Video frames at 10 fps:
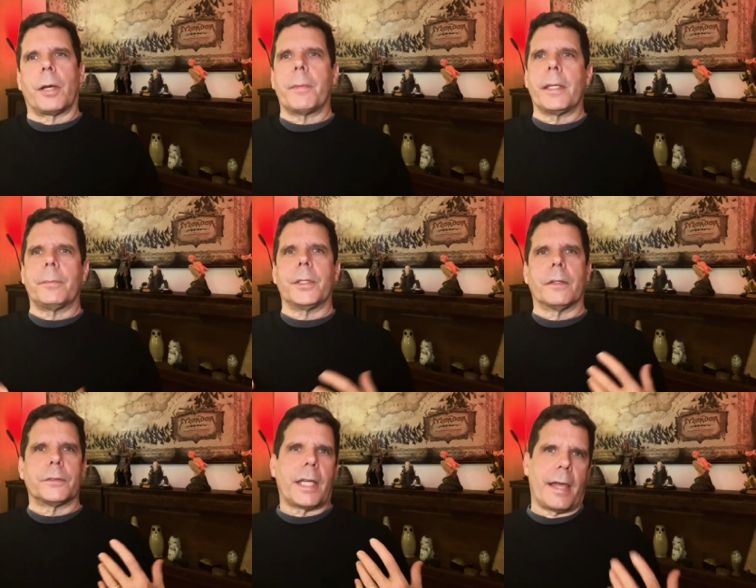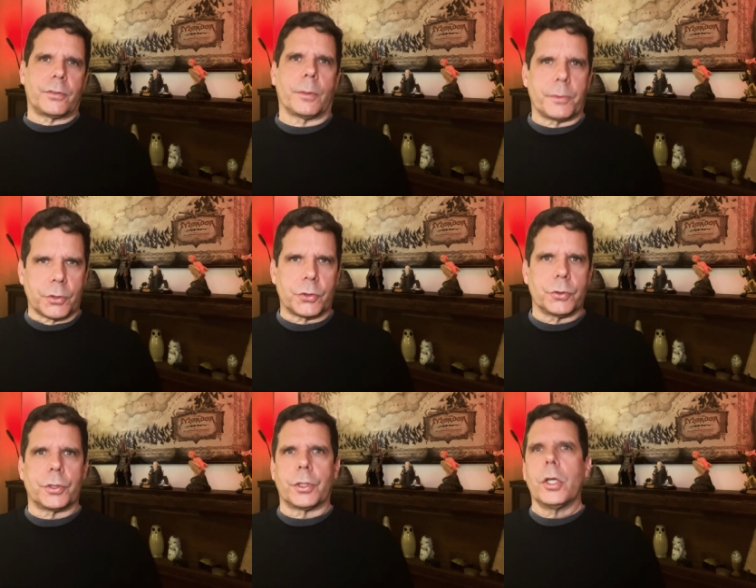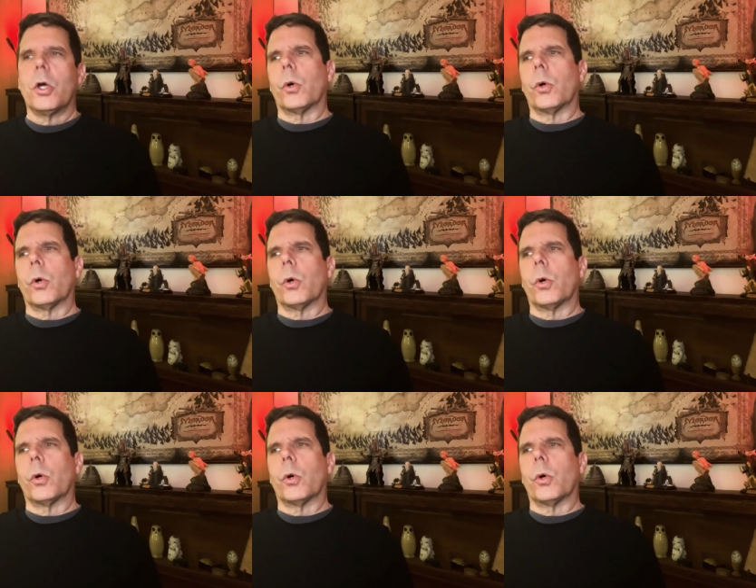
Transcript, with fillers: I may be able to have something sooner,